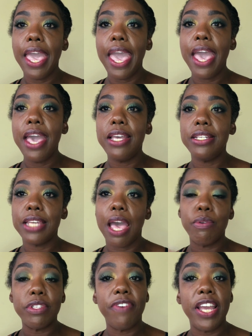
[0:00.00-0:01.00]
and
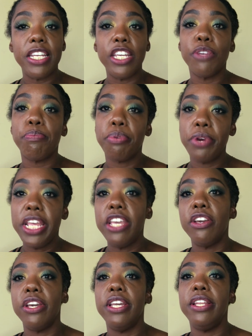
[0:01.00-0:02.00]
I was finding pretty
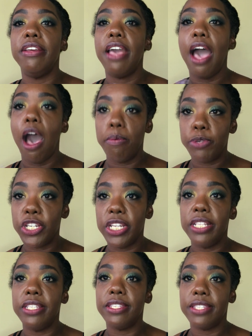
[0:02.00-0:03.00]
good
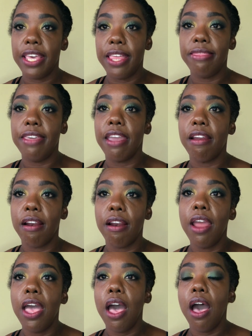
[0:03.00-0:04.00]
options in there.
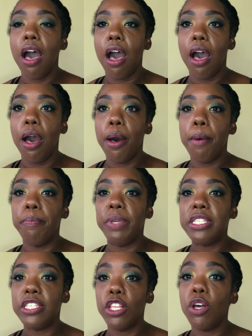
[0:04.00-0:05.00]

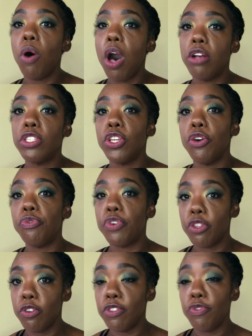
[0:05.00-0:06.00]
Zillow also,
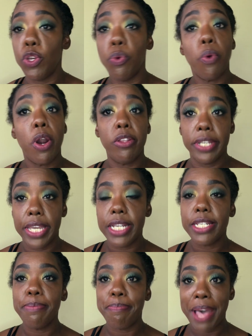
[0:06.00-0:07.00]
for those of you who are looking
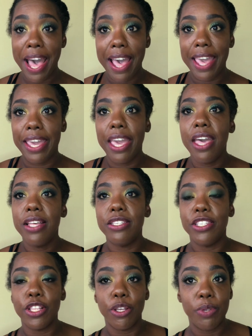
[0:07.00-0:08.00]
to buy,
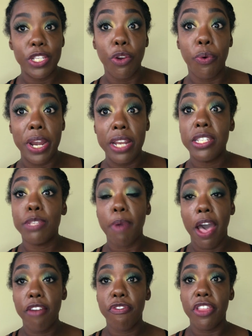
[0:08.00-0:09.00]
Zillow is a great
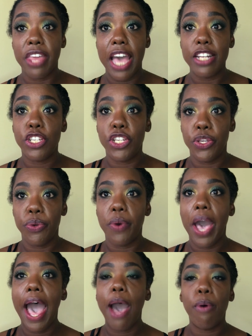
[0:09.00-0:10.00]
spot for that too.
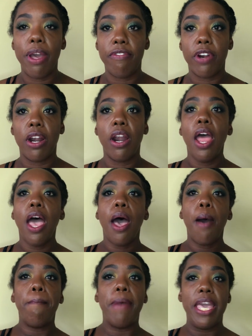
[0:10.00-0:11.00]
However,
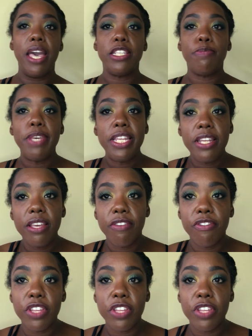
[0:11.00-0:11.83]
my husband